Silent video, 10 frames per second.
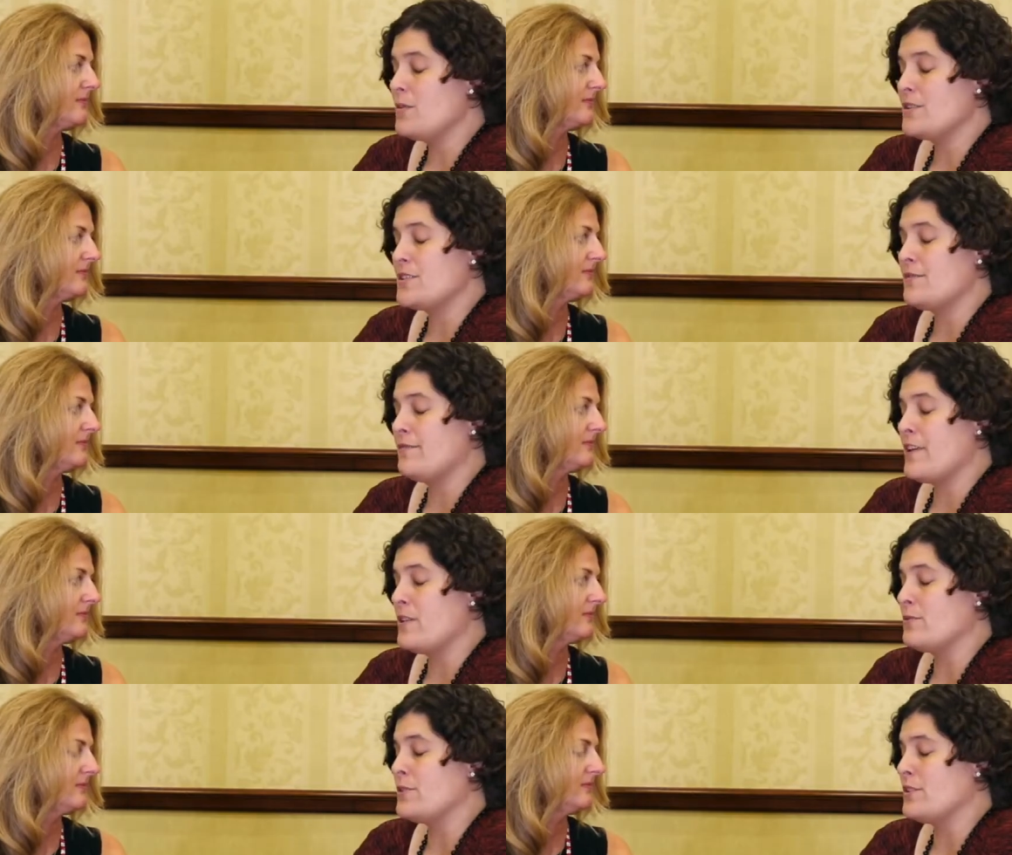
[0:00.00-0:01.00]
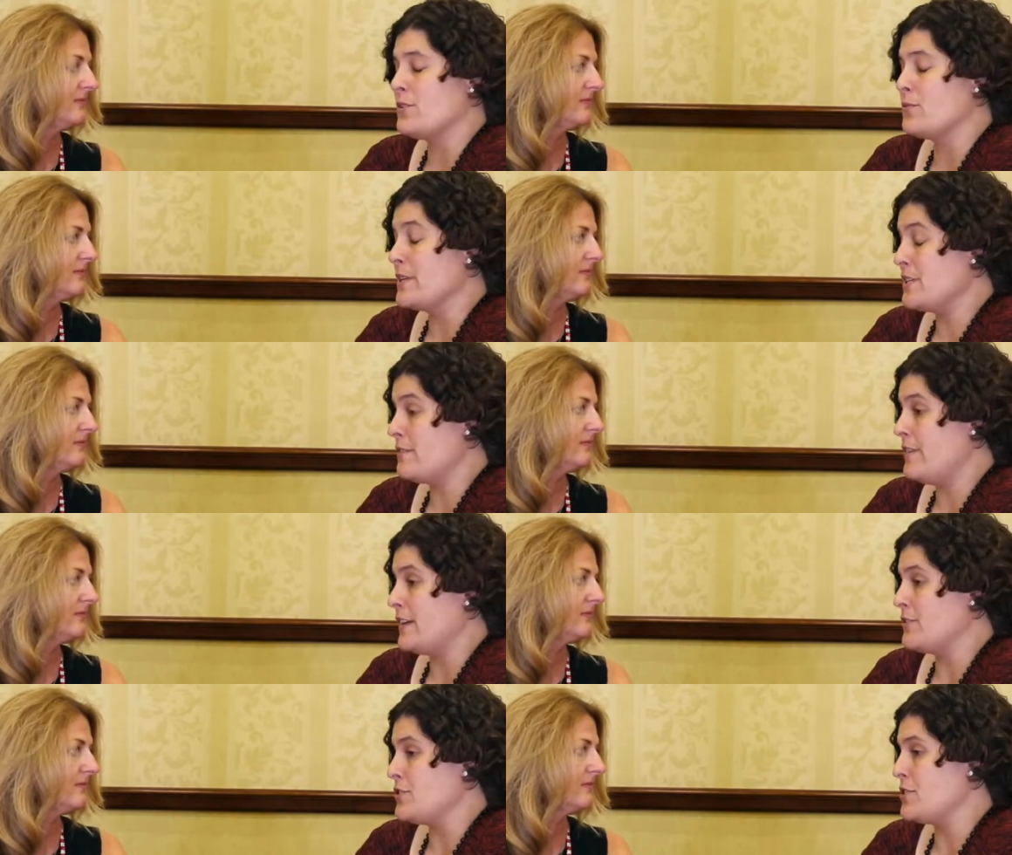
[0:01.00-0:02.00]
Speaker 1: was found the risk
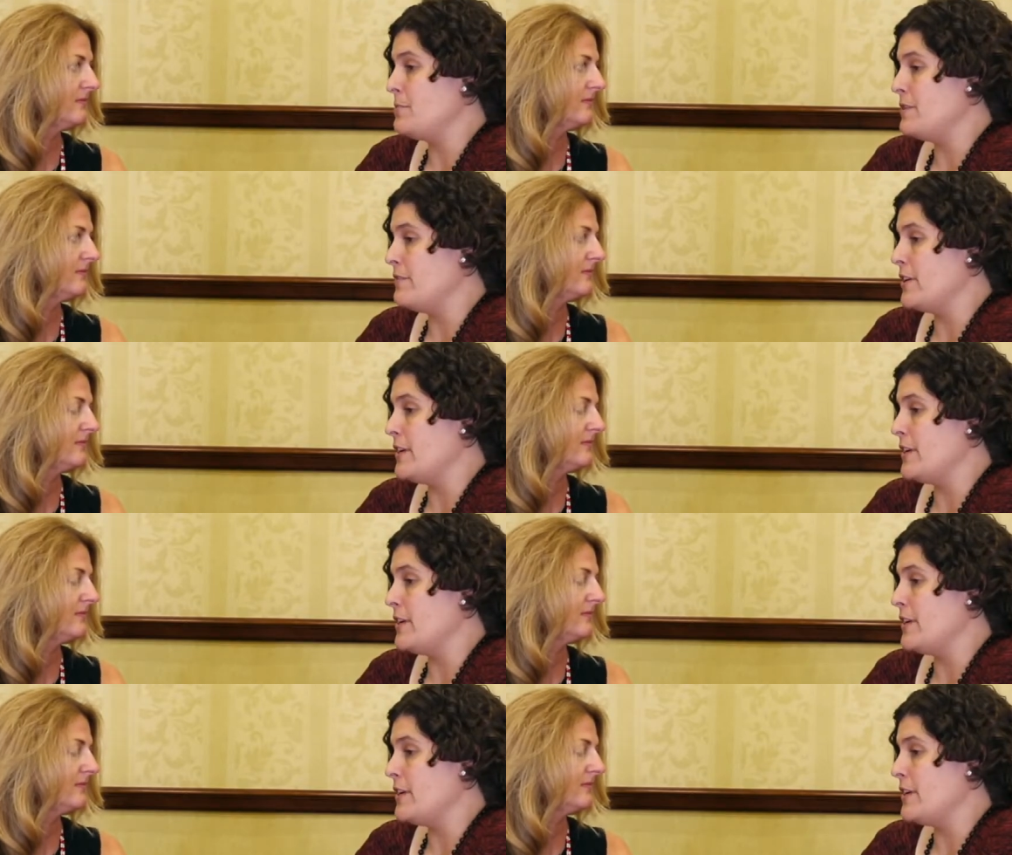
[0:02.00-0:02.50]
factors to be very